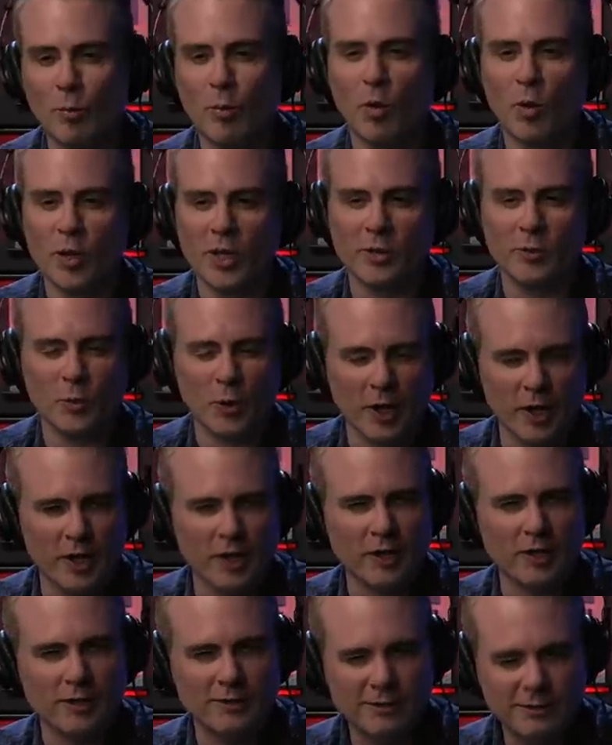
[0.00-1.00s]
a point
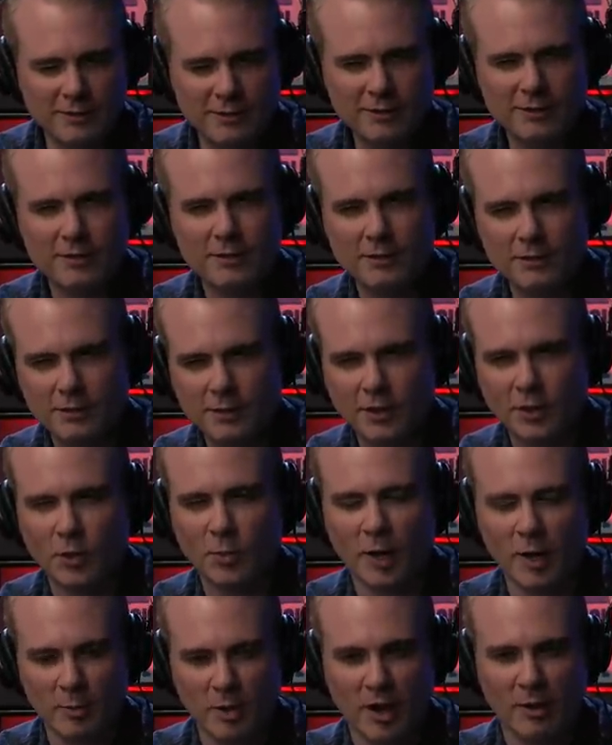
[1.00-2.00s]
where you
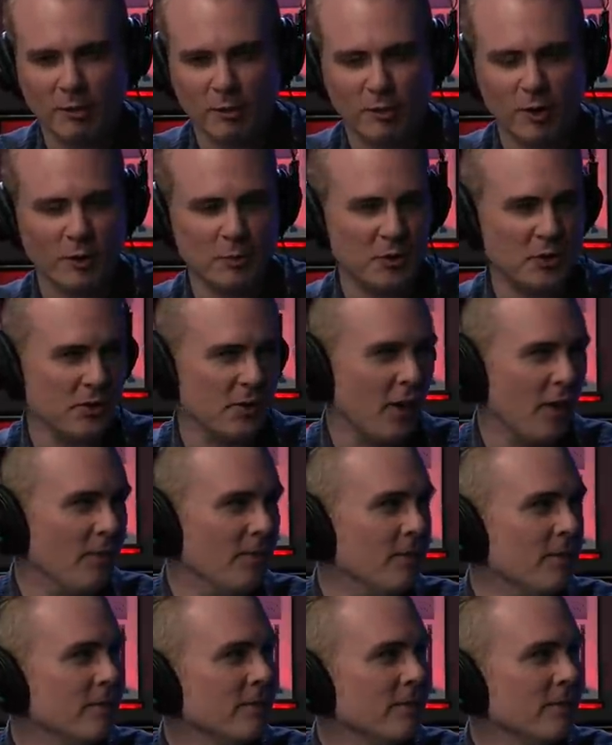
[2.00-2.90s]
might be having fun with this game.